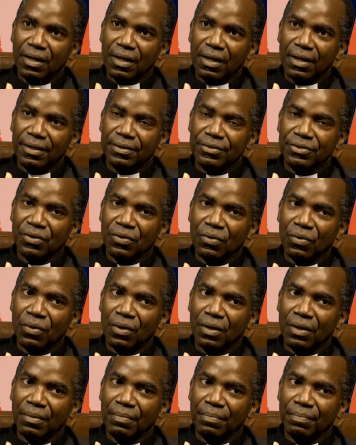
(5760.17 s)
is
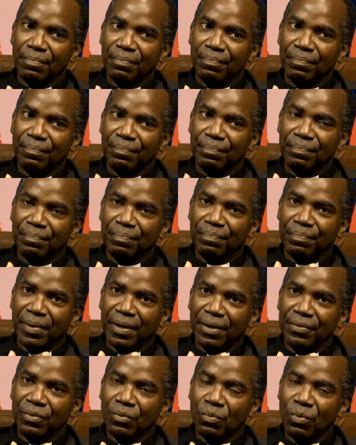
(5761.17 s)
going
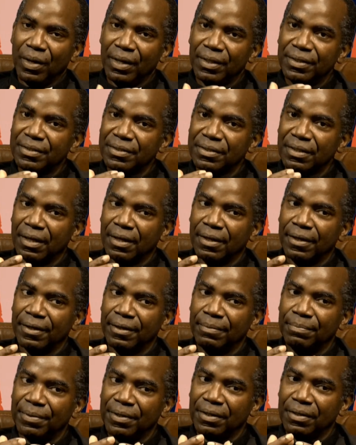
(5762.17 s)
by the
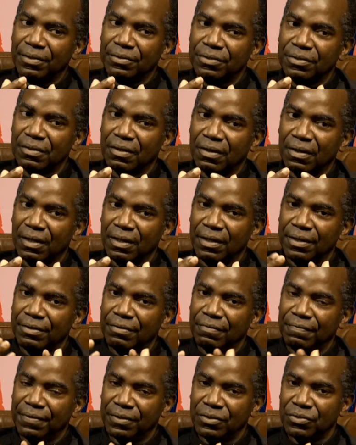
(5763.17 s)
wayside because
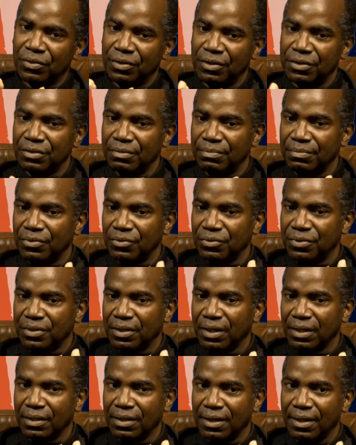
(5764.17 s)
individualism through
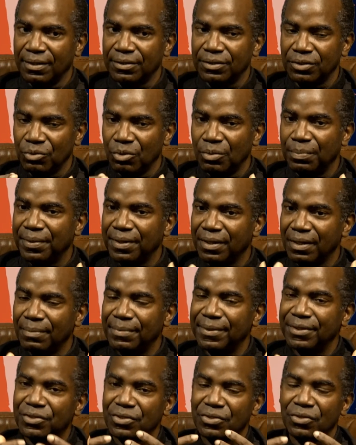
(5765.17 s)
technology, we're
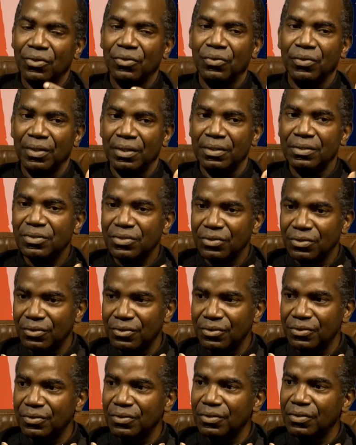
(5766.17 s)
becoming so
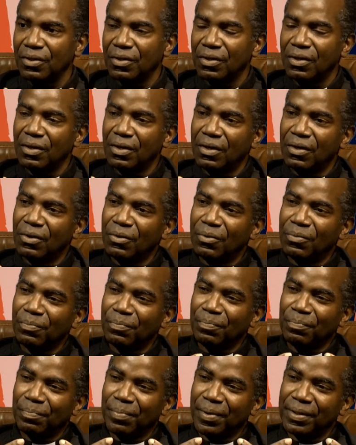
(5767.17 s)
insular
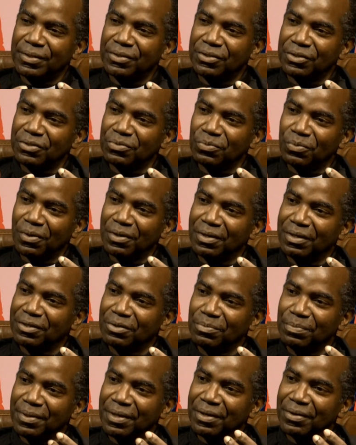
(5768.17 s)
by just wanting to
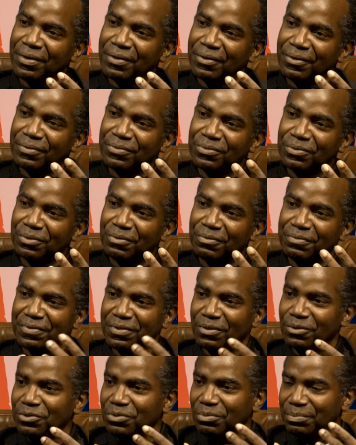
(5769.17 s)
be in our sort of
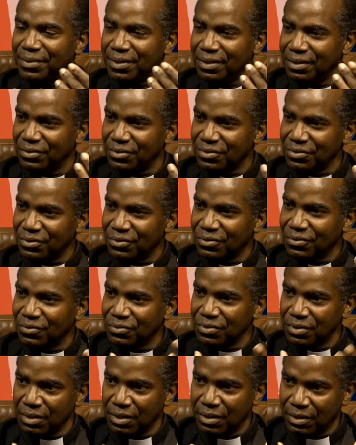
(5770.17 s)
social media
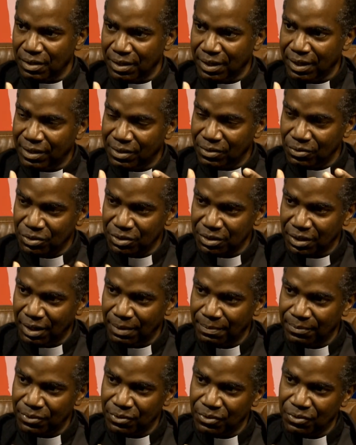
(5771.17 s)
circles and our echo
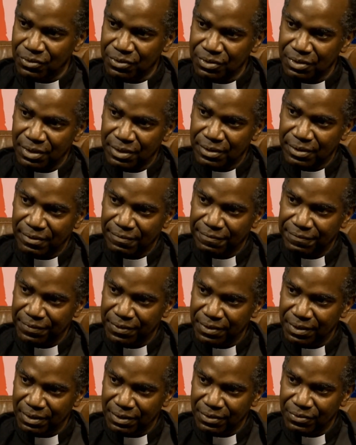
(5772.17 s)
chambers and our
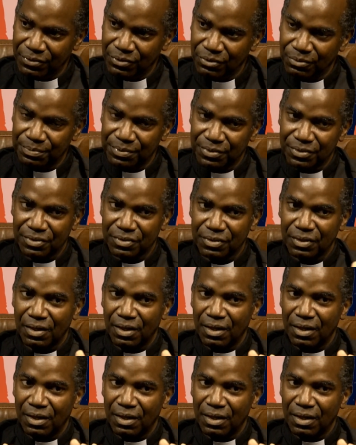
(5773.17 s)
affinity groups.